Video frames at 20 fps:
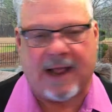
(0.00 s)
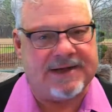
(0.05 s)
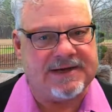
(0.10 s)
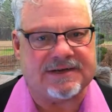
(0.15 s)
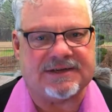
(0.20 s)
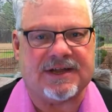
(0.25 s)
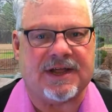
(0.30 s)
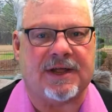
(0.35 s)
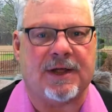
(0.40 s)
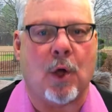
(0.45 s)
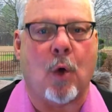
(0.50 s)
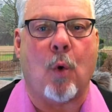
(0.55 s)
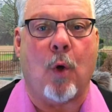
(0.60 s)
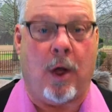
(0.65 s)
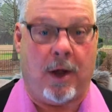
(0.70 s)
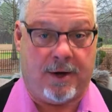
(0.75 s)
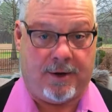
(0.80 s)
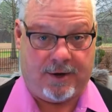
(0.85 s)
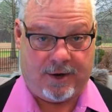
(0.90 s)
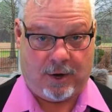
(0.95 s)
just could go
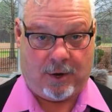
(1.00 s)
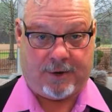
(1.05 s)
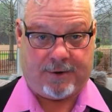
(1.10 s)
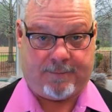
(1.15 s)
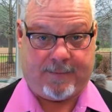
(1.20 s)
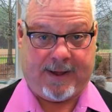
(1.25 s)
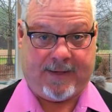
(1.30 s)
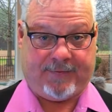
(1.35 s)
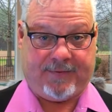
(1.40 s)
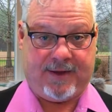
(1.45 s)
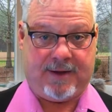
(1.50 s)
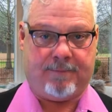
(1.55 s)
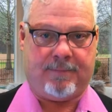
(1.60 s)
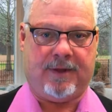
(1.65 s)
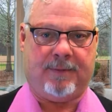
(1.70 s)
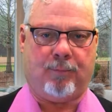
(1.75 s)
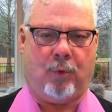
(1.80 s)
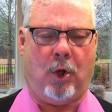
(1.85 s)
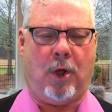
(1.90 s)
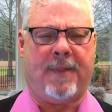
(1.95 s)
on and on about them.
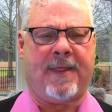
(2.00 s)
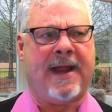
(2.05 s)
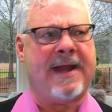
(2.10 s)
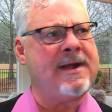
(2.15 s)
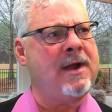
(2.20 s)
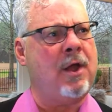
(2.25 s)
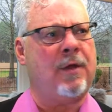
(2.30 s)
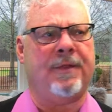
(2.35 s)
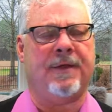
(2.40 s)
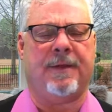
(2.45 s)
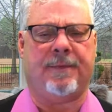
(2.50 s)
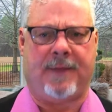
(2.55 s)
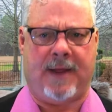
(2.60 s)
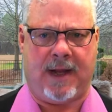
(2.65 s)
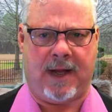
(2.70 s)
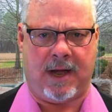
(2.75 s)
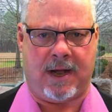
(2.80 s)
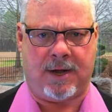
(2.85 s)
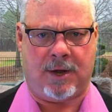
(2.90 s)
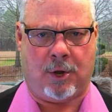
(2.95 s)
But boy, they know
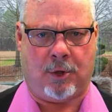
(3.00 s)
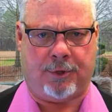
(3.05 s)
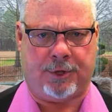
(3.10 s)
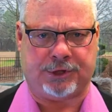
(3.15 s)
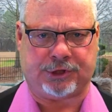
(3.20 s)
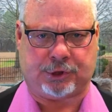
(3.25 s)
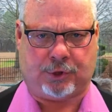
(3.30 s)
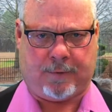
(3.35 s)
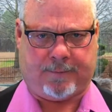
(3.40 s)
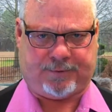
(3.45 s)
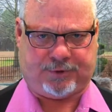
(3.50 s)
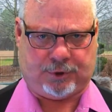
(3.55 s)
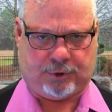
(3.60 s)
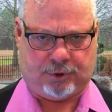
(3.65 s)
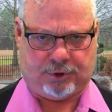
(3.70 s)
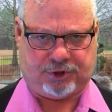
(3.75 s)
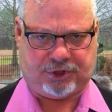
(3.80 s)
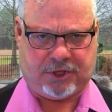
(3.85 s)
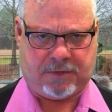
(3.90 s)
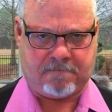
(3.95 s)
the
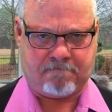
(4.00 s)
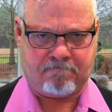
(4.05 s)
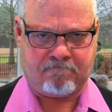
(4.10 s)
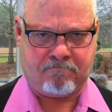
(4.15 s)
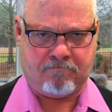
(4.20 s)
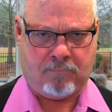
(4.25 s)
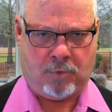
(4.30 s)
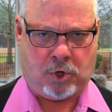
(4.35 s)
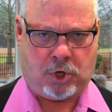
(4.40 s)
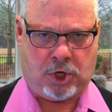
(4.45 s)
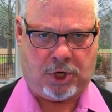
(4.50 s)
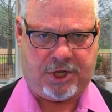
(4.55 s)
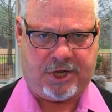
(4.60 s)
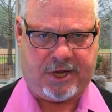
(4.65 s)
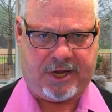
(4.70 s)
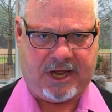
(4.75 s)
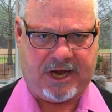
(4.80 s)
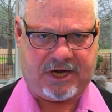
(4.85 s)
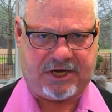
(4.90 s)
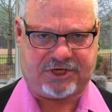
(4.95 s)
scriptures, and boy, you
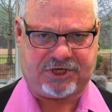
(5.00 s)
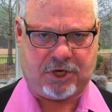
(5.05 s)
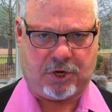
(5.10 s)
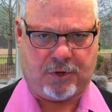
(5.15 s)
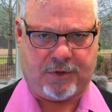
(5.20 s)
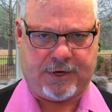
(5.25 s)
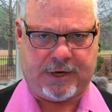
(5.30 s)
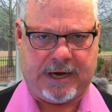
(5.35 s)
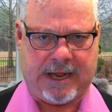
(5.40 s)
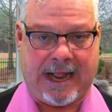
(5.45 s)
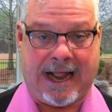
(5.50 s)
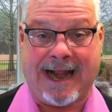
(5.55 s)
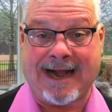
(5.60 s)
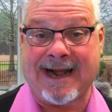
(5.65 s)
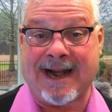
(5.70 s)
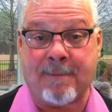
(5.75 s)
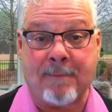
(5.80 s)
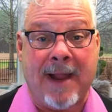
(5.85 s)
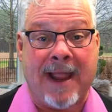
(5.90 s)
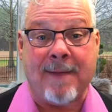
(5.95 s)
got to toe the
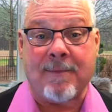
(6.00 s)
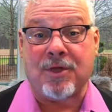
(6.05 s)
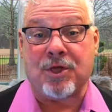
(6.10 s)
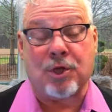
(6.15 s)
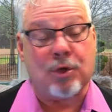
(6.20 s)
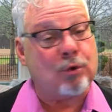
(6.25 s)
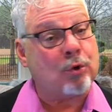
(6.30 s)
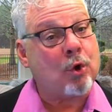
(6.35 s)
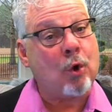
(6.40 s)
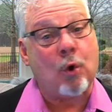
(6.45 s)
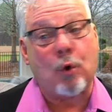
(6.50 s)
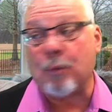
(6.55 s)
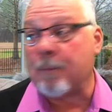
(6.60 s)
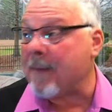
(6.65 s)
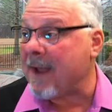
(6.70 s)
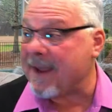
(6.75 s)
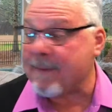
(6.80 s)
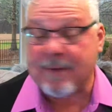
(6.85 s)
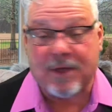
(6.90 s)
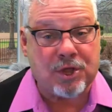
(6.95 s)
line. And maybe you
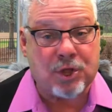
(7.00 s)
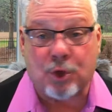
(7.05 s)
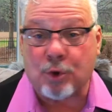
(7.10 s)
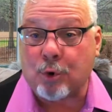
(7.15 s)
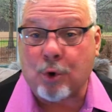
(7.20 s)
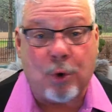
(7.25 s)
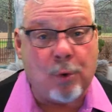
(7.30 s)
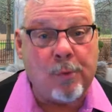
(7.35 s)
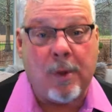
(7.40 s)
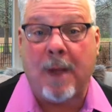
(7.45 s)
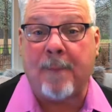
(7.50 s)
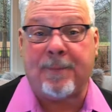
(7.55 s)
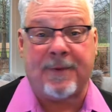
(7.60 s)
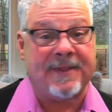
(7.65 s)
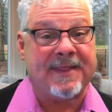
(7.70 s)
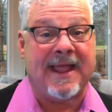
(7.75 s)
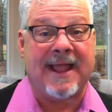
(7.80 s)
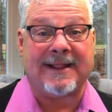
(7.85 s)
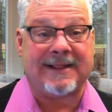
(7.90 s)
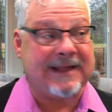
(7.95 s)
grew up
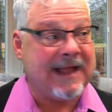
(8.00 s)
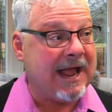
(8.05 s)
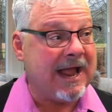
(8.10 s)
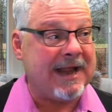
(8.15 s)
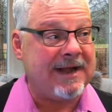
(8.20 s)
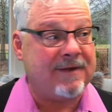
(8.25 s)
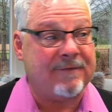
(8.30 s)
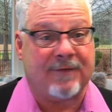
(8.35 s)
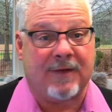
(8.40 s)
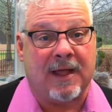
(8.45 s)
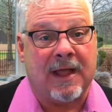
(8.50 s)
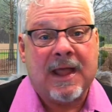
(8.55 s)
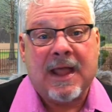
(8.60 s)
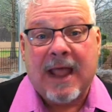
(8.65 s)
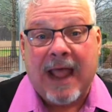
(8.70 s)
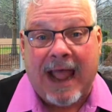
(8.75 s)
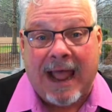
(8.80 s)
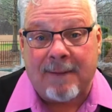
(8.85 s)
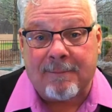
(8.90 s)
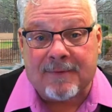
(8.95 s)
in that kind of a
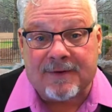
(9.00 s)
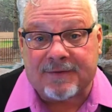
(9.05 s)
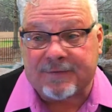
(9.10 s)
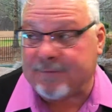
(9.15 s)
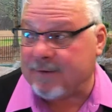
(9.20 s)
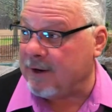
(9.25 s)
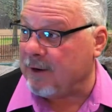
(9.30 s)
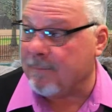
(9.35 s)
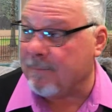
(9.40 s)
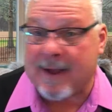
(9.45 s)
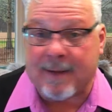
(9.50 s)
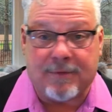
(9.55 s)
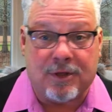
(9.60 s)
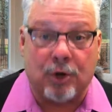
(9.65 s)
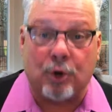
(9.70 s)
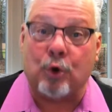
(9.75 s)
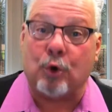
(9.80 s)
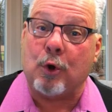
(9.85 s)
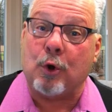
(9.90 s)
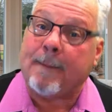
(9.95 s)
atmosphere. Maybe
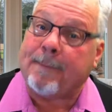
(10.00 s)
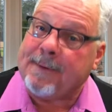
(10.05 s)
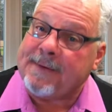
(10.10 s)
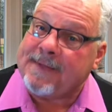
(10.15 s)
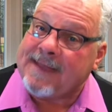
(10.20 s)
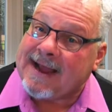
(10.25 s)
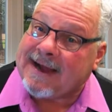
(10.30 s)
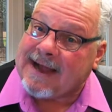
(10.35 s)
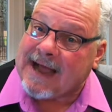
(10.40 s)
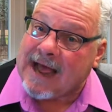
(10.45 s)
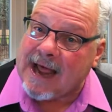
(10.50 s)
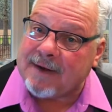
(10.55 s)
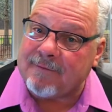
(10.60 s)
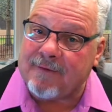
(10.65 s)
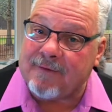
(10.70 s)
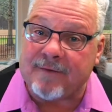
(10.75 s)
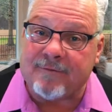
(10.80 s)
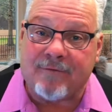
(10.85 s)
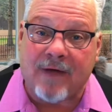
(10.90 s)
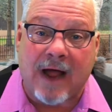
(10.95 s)
you grew up in that kind of
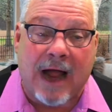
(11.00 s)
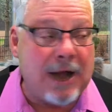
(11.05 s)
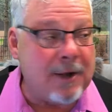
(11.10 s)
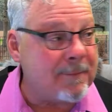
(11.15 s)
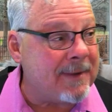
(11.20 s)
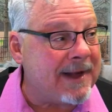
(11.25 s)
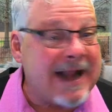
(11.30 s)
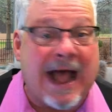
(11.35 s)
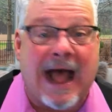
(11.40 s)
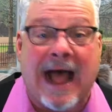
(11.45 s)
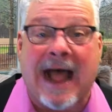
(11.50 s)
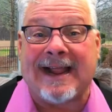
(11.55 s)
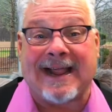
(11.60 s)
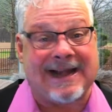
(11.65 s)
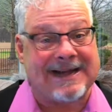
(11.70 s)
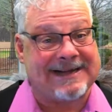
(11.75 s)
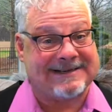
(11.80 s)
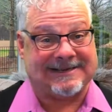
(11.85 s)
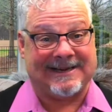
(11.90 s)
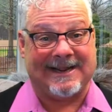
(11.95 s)
environment. I got
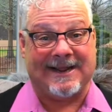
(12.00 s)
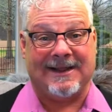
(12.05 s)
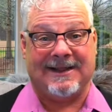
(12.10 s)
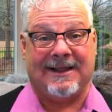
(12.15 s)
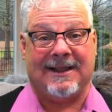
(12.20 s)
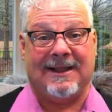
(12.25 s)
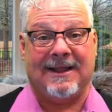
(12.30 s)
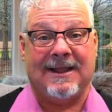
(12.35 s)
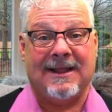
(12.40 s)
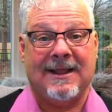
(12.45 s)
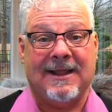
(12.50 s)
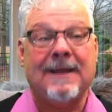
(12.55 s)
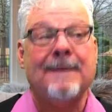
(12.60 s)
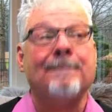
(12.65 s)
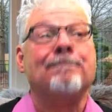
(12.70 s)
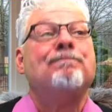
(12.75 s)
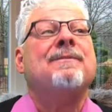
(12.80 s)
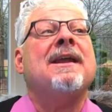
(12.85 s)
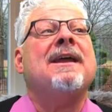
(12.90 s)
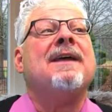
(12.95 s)
to tell you,
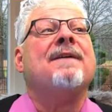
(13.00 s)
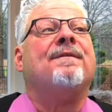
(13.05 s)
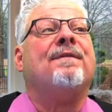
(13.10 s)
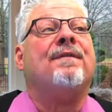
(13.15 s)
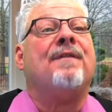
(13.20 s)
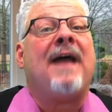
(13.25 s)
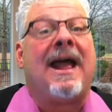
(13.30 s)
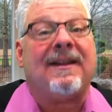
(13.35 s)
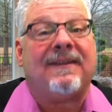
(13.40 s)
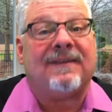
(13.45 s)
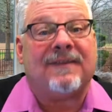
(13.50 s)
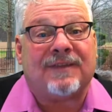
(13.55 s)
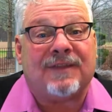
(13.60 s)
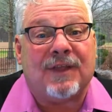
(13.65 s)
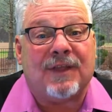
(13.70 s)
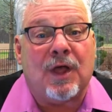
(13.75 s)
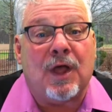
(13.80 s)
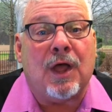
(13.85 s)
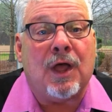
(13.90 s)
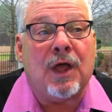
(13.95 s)
if that's
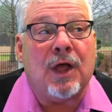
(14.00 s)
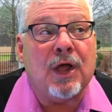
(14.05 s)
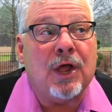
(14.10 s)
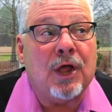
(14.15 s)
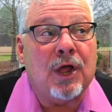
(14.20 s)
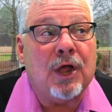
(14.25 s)
the